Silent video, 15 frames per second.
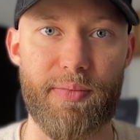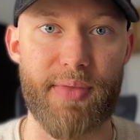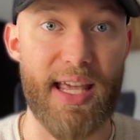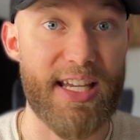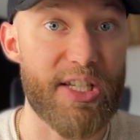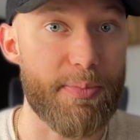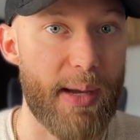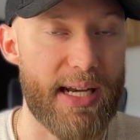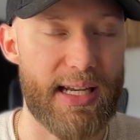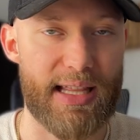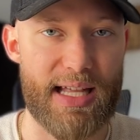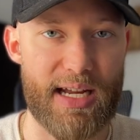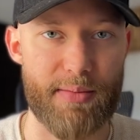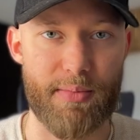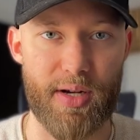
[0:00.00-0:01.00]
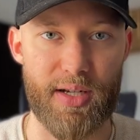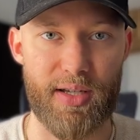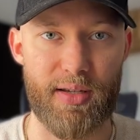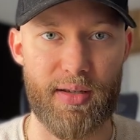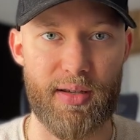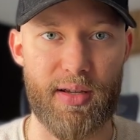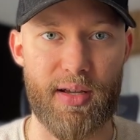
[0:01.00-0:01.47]
They spend a lot of
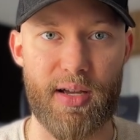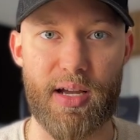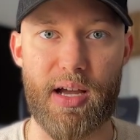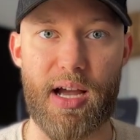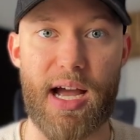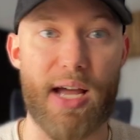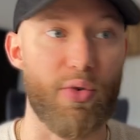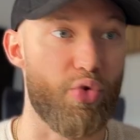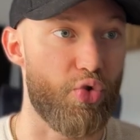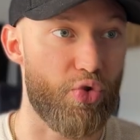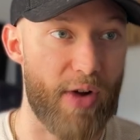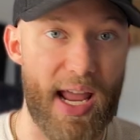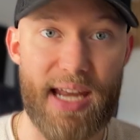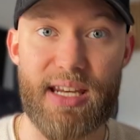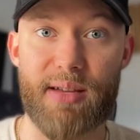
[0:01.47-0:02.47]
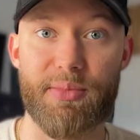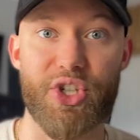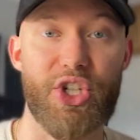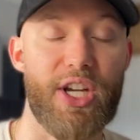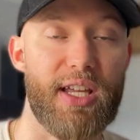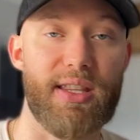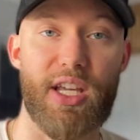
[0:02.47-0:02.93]
money on random
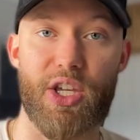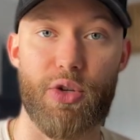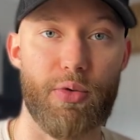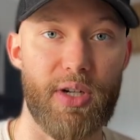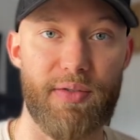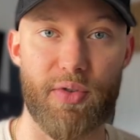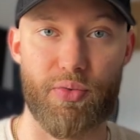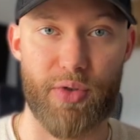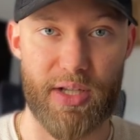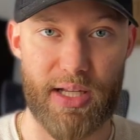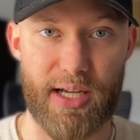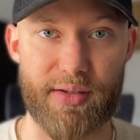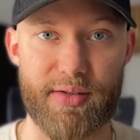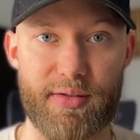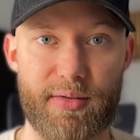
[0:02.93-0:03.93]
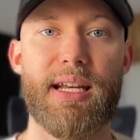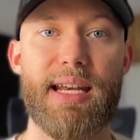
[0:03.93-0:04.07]
shit that you don't even realize.